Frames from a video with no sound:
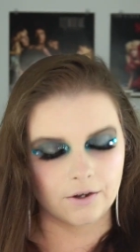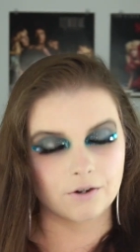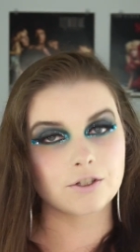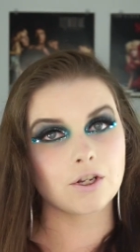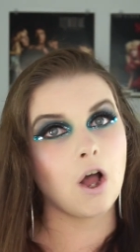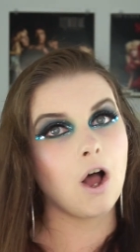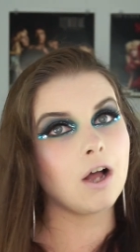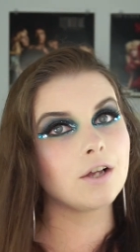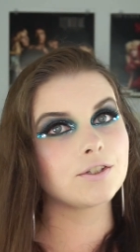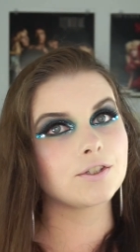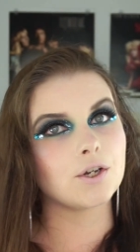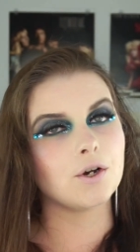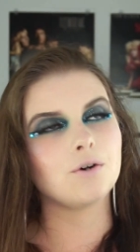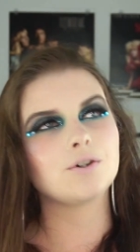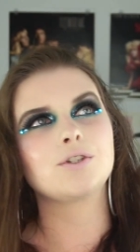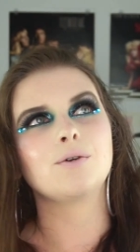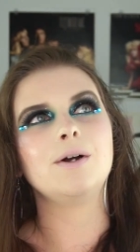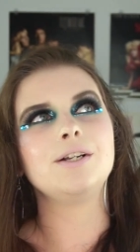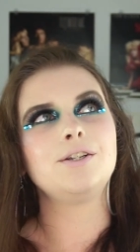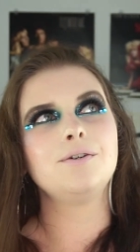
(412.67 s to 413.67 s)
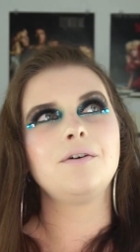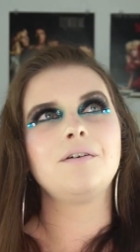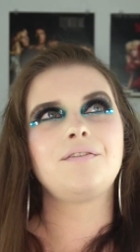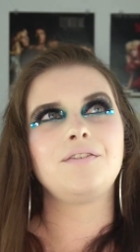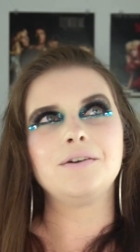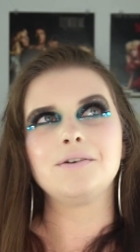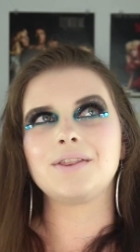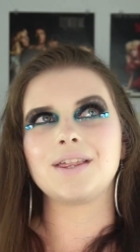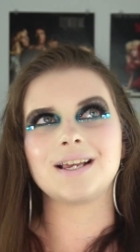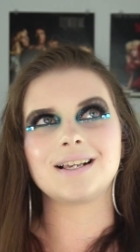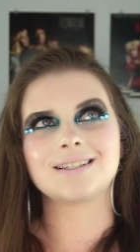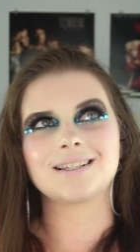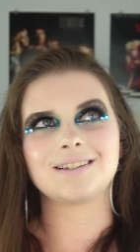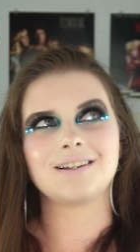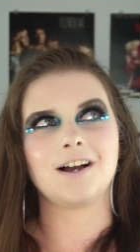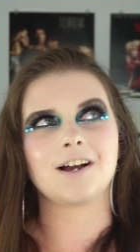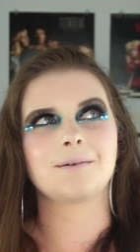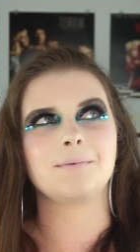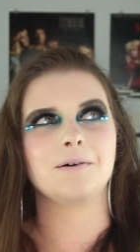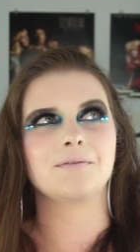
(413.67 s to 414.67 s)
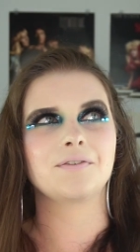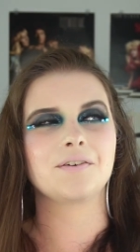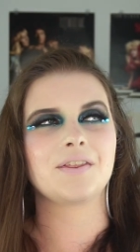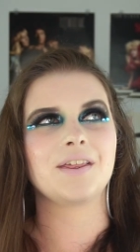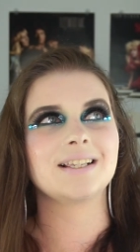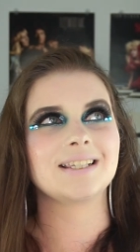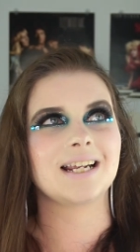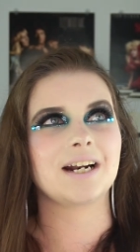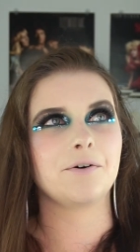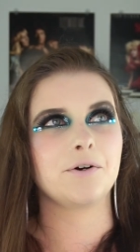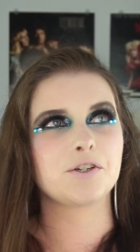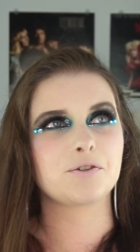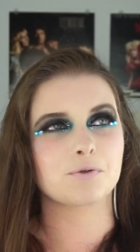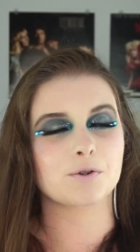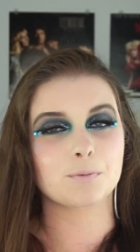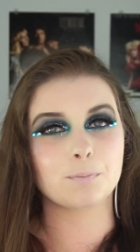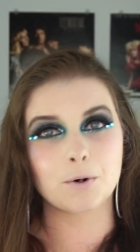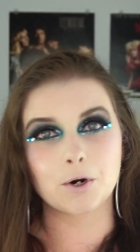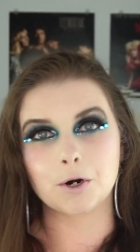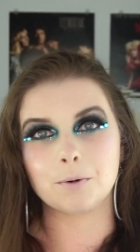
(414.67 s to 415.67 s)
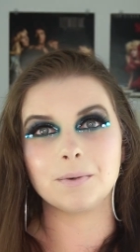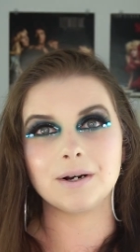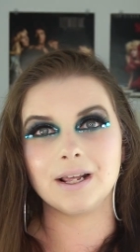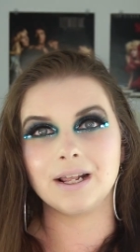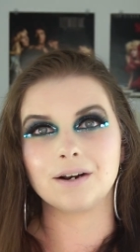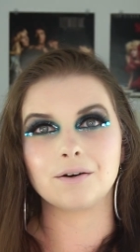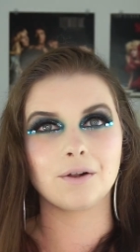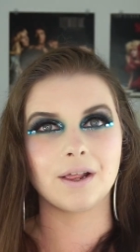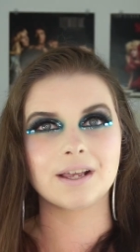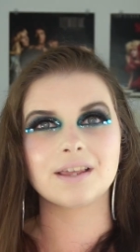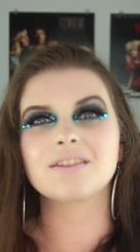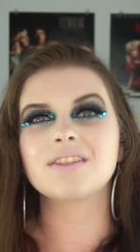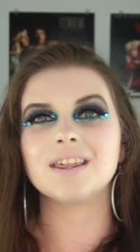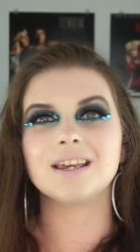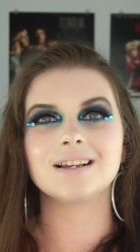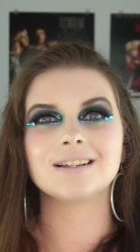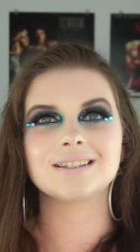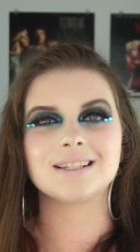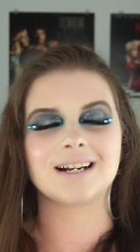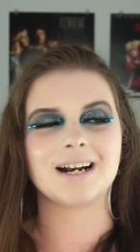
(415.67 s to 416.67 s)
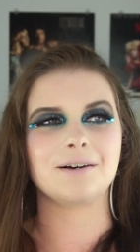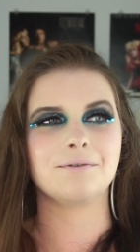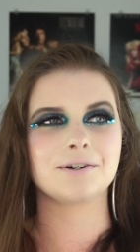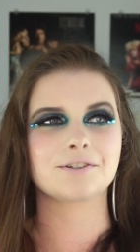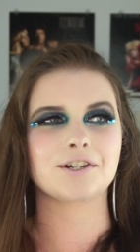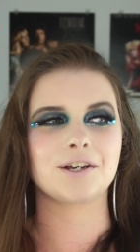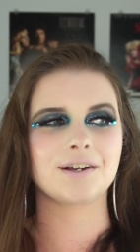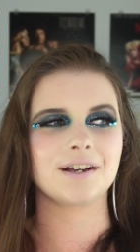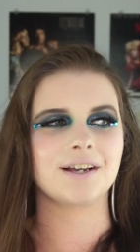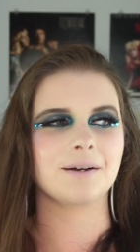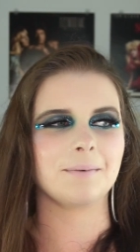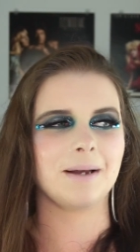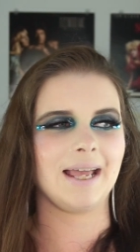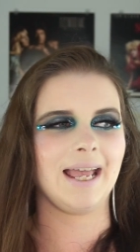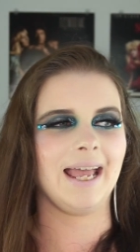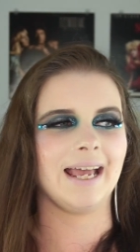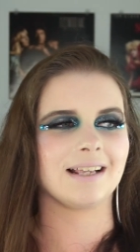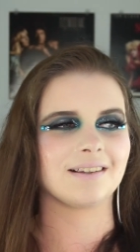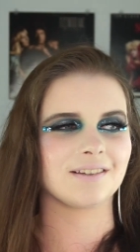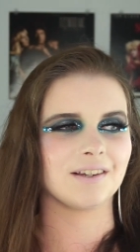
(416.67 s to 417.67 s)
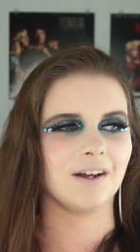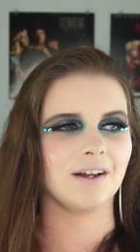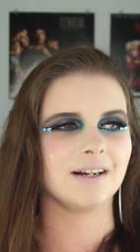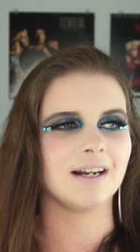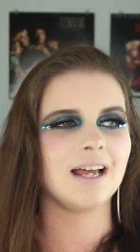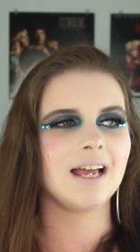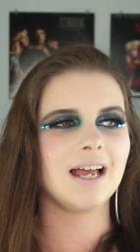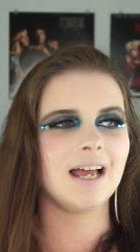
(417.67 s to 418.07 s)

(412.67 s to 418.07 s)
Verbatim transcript: There's also, so I do have a few things to talk about for things that I wish were permanent or like things that I wish I could get my hands on.